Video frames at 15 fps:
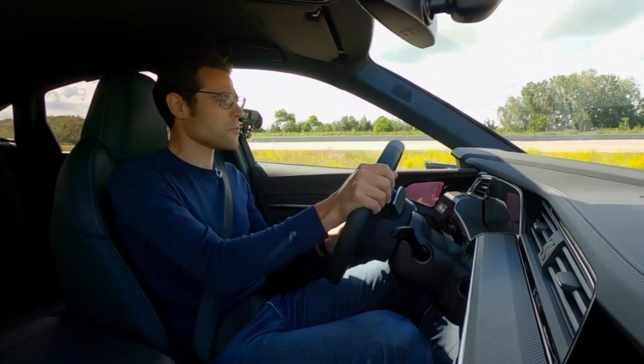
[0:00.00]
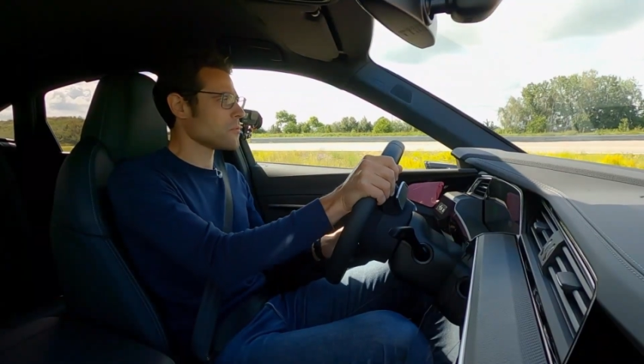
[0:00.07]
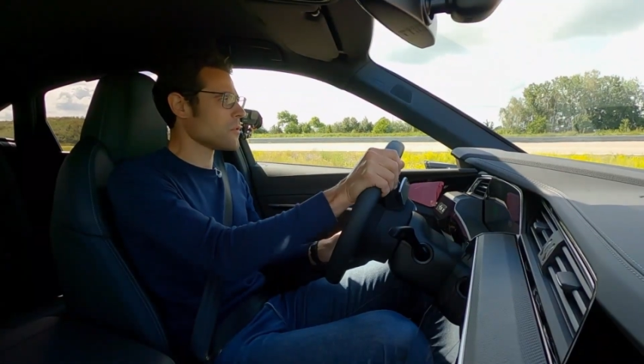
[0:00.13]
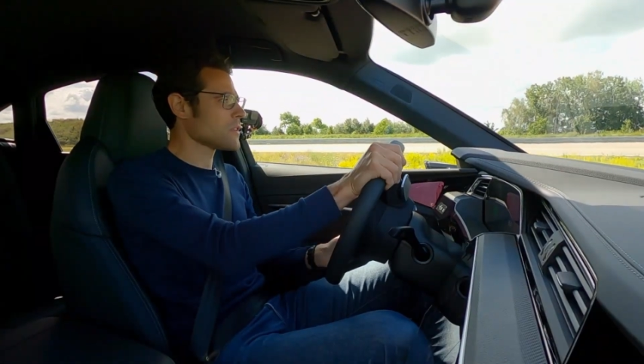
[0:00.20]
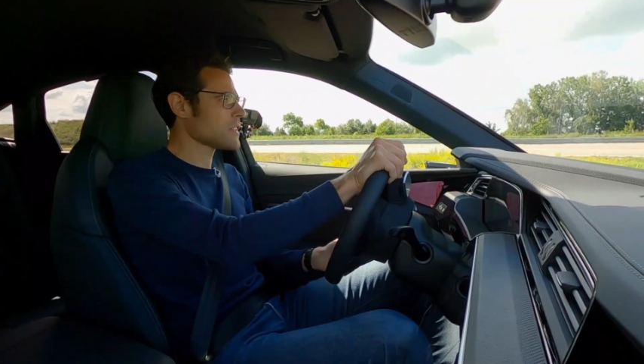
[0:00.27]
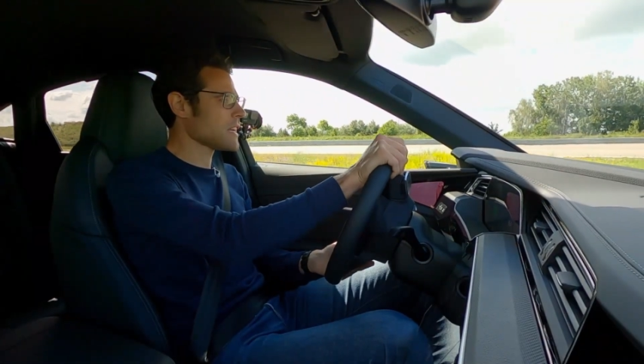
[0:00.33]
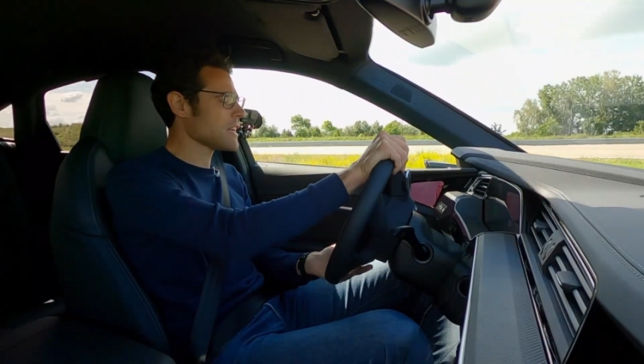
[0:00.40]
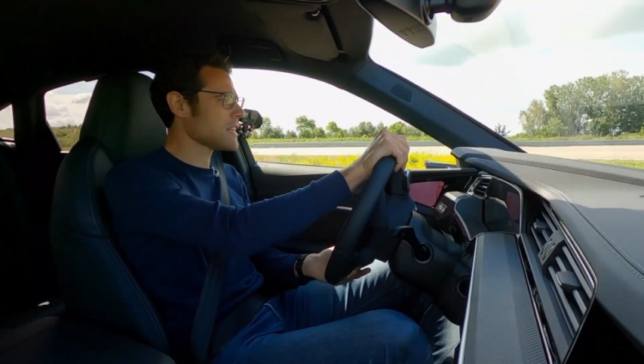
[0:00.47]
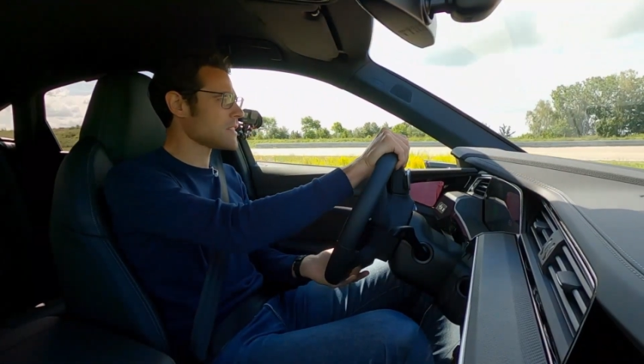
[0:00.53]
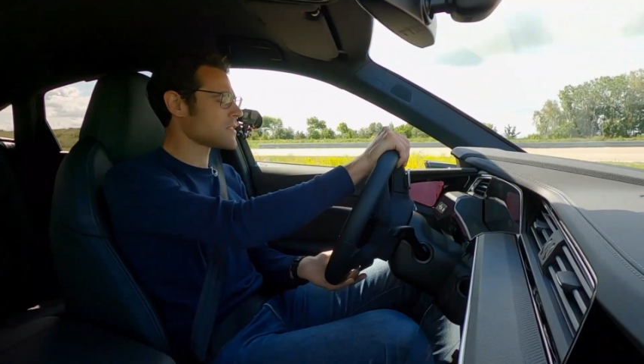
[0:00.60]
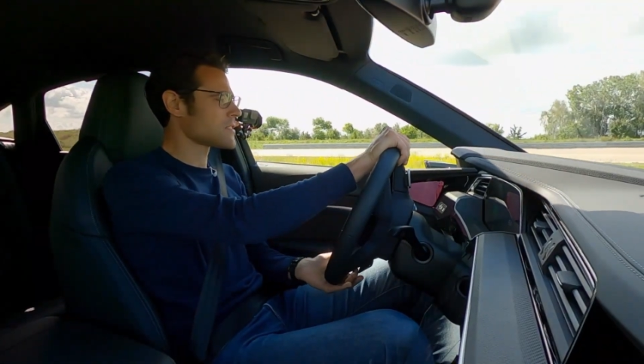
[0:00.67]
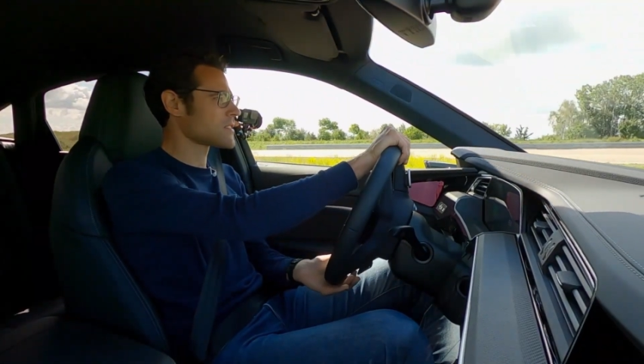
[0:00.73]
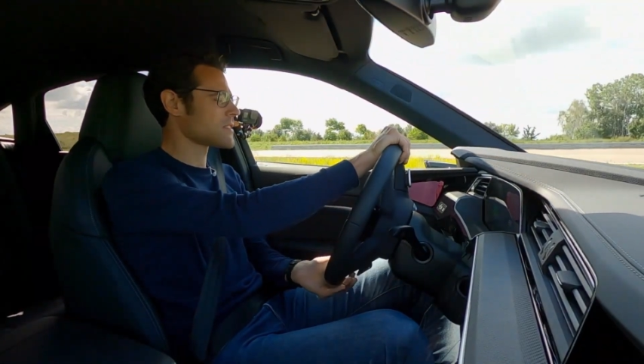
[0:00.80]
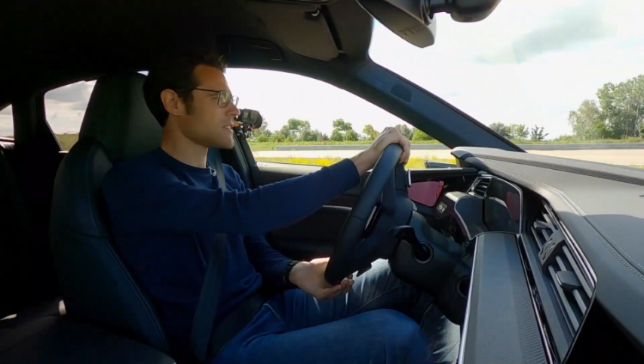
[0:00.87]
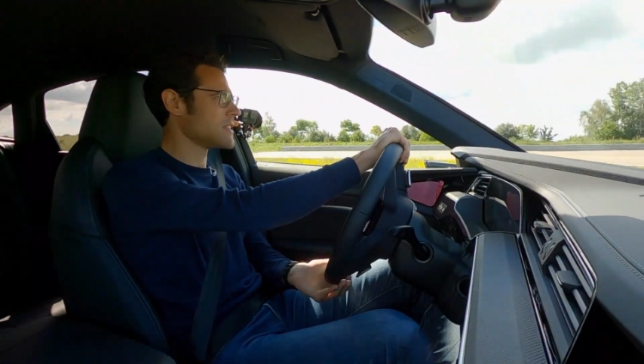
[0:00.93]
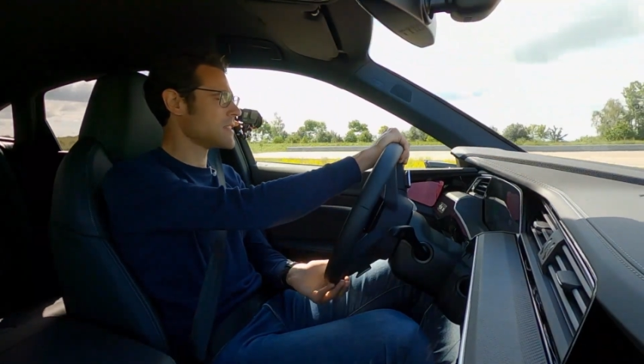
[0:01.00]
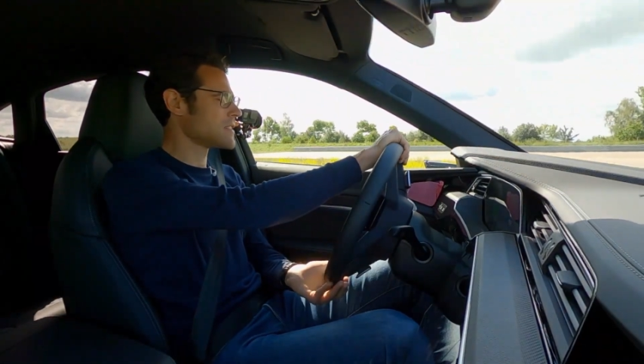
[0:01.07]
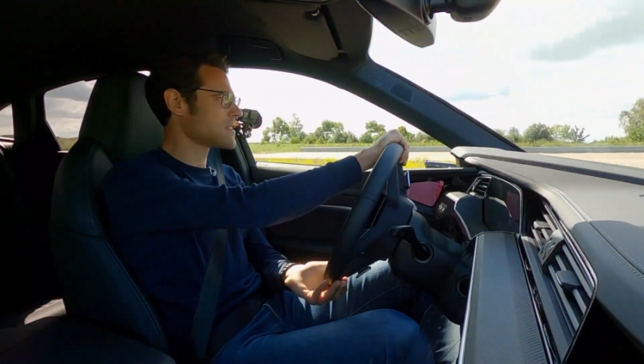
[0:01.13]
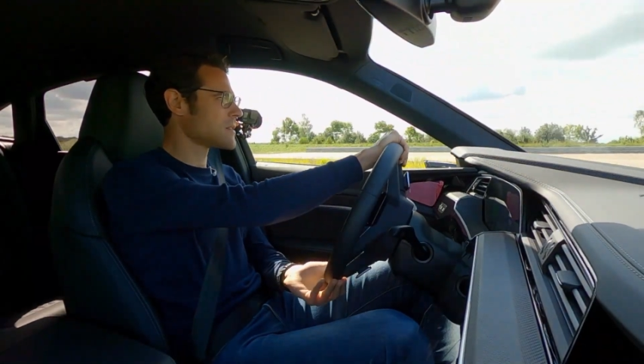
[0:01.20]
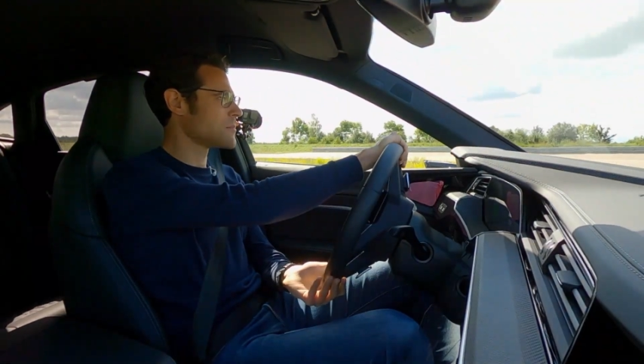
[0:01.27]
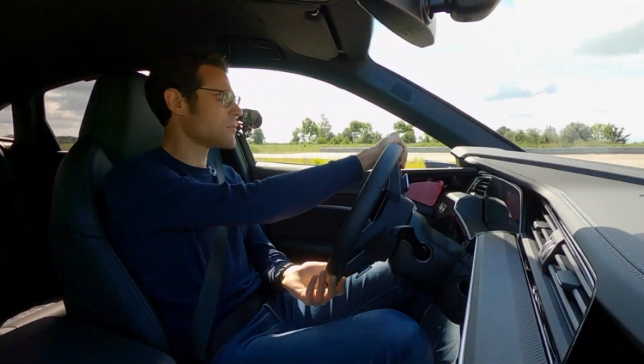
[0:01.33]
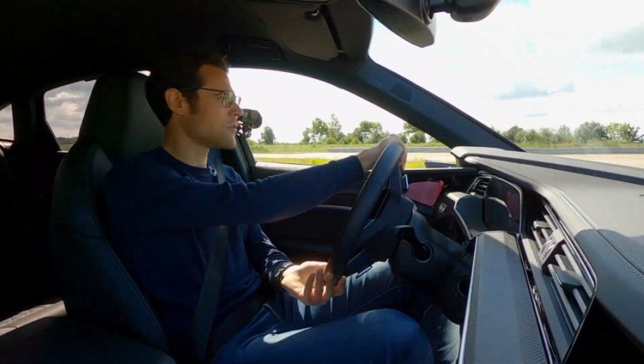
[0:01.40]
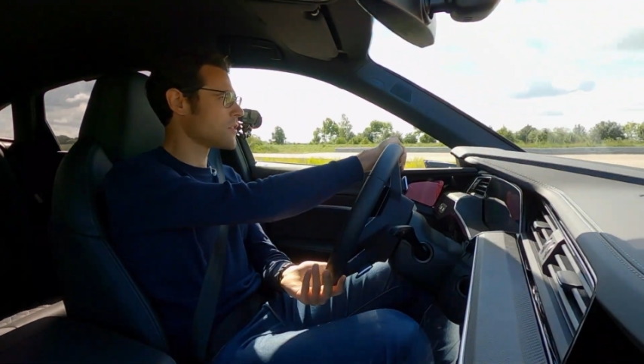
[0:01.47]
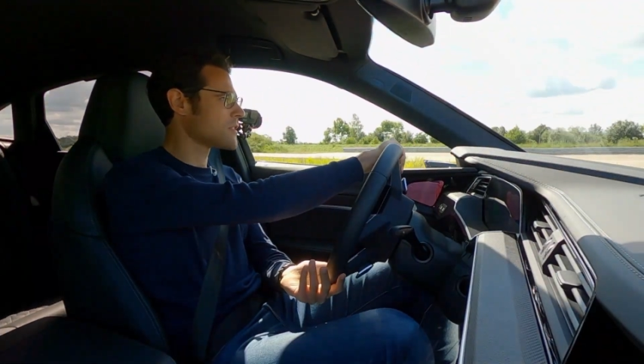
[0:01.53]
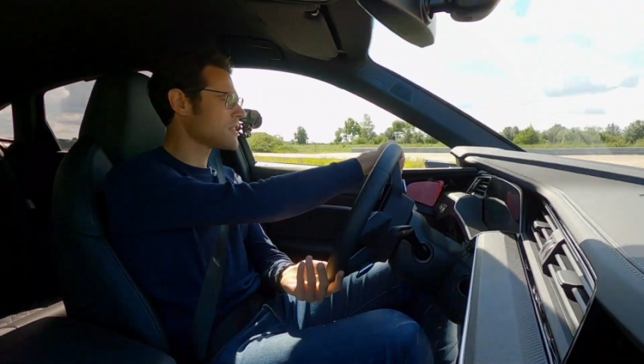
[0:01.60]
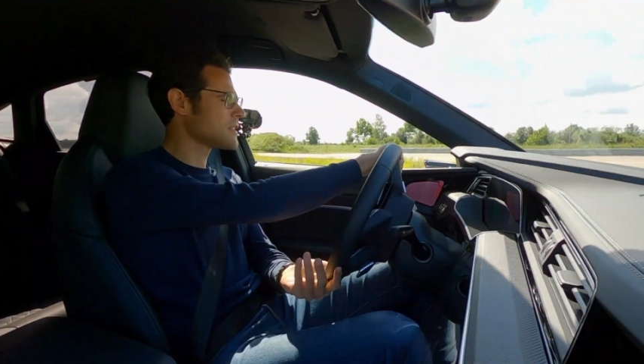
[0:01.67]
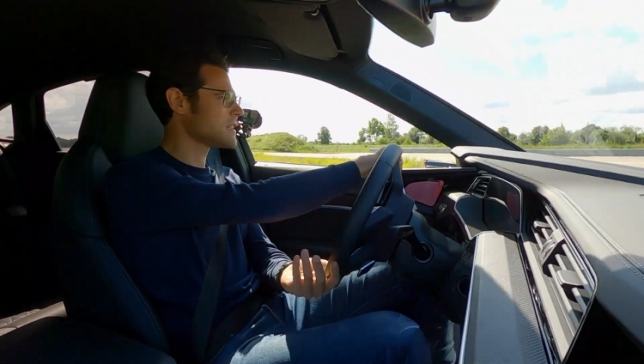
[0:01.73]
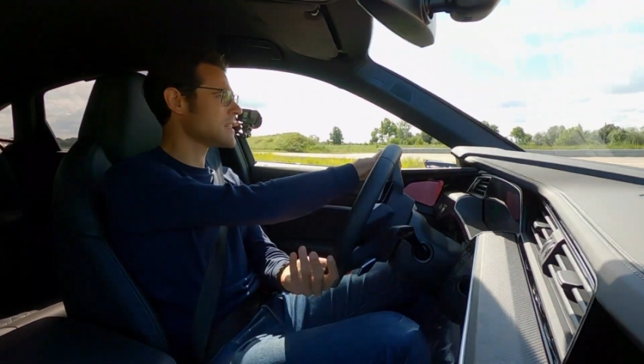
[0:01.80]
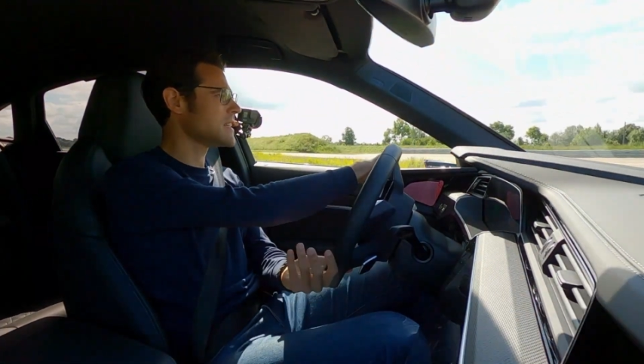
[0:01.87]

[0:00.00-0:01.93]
what else is important?